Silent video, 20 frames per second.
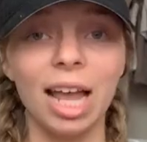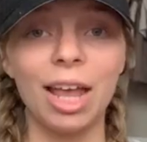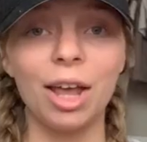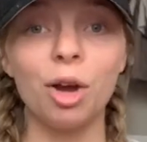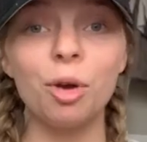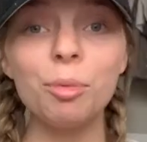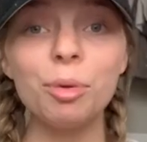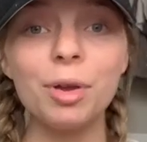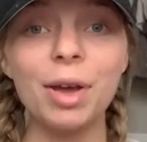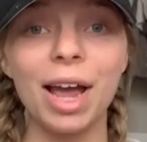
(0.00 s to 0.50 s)
I
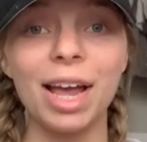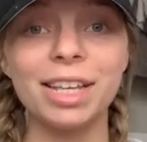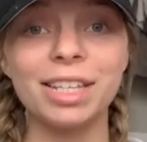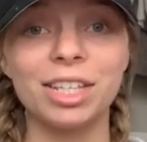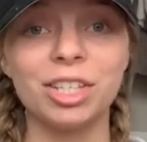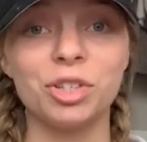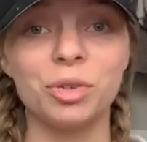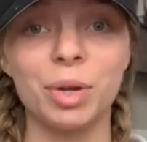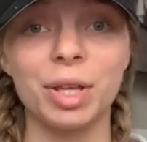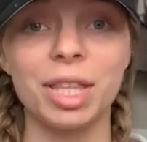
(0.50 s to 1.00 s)
hope you guys
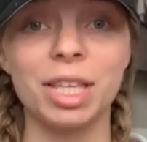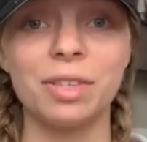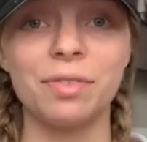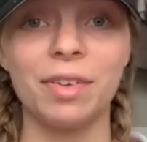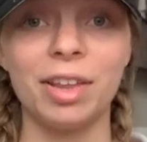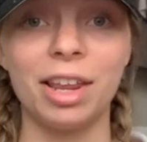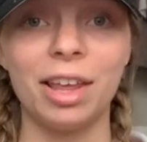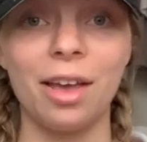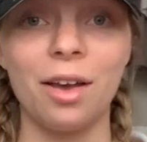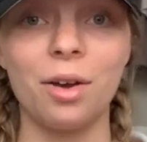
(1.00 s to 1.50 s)
enjoyed this
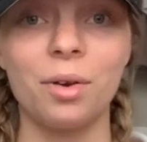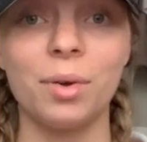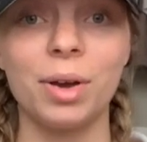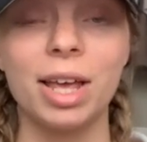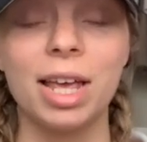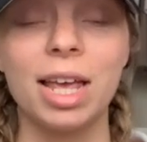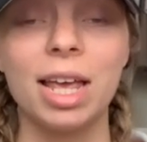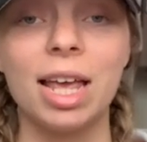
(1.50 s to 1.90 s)
video